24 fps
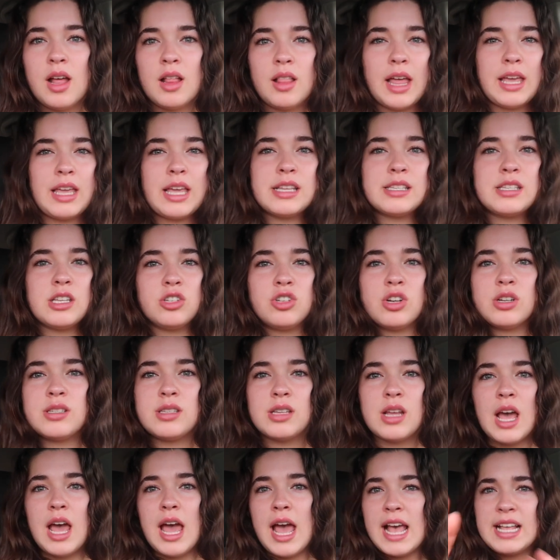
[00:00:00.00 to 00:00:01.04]
Like, is
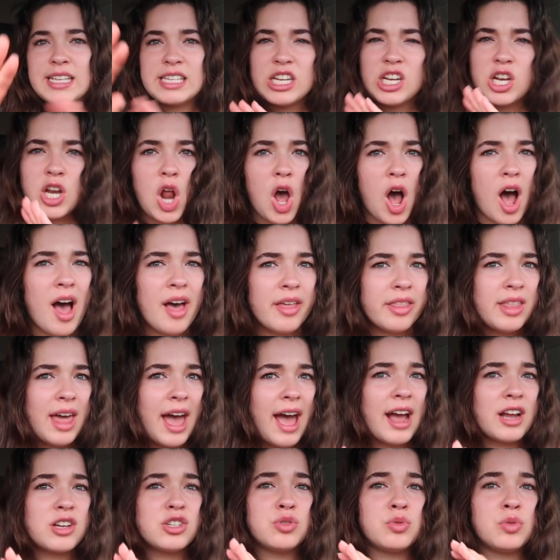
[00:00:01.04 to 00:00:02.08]
it not the
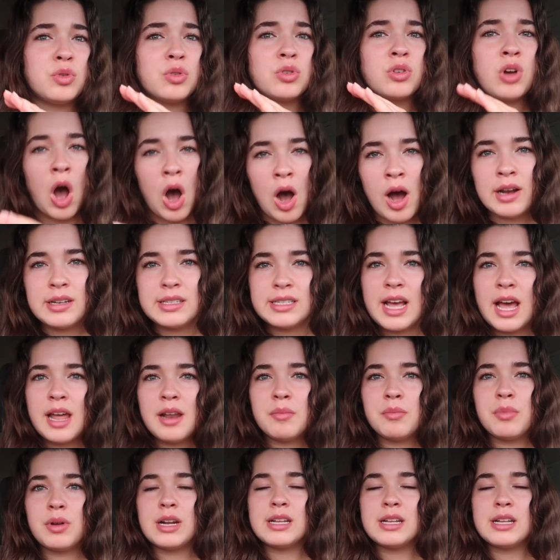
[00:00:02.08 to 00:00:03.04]
actual content,